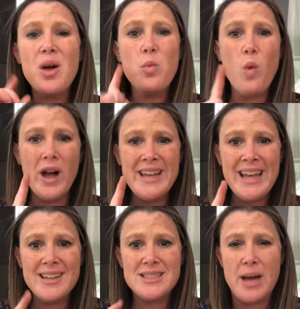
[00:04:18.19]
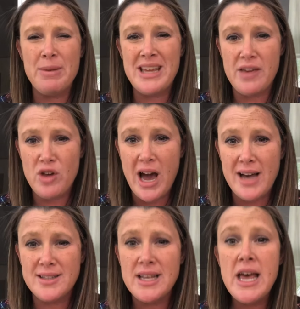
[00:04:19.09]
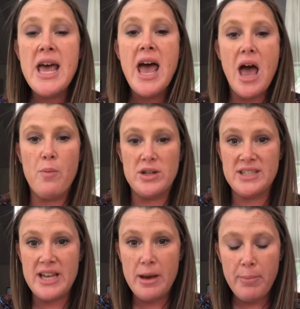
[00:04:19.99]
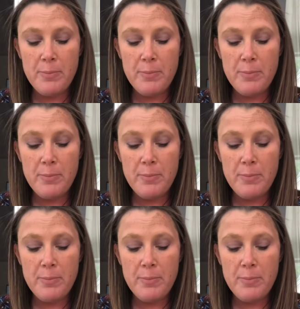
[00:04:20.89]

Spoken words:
One hint I'm going to give you guys and one tip.